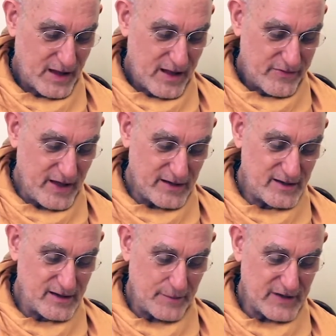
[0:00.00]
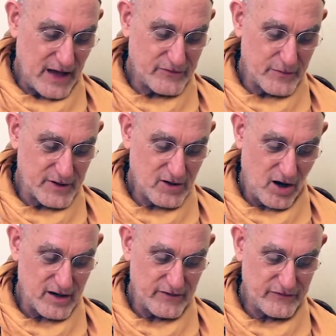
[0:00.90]
Then he leapt down from the
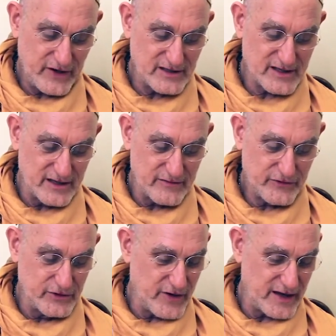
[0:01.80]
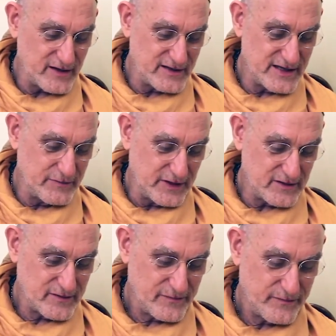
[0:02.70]
cart and faced the infuriated demon.
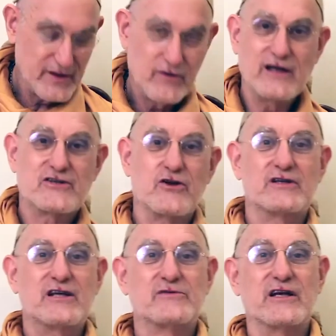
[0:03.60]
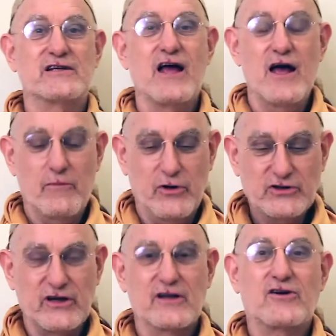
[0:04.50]
Right? So it seems he's
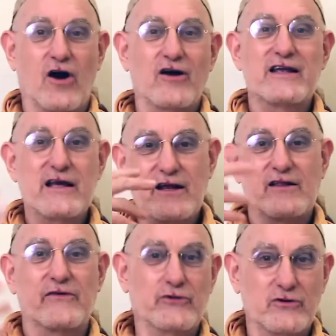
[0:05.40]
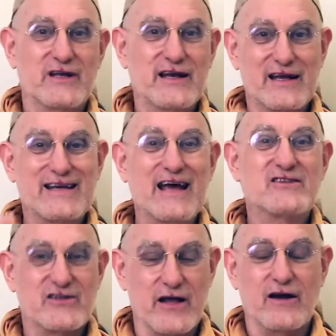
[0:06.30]
pushing the cart, eating the food. Then he
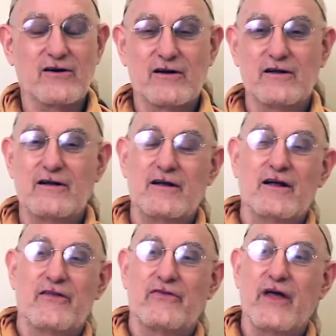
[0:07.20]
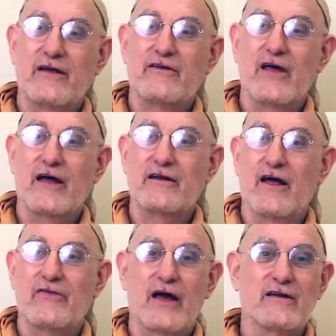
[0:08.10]
gets there. Then
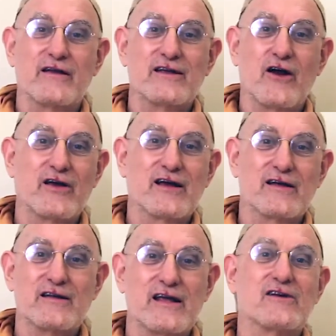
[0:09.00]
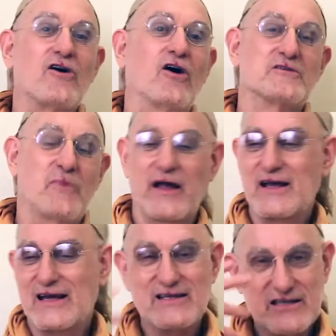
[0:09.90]
he
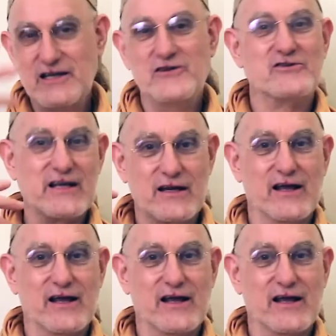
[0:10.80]
continues eating.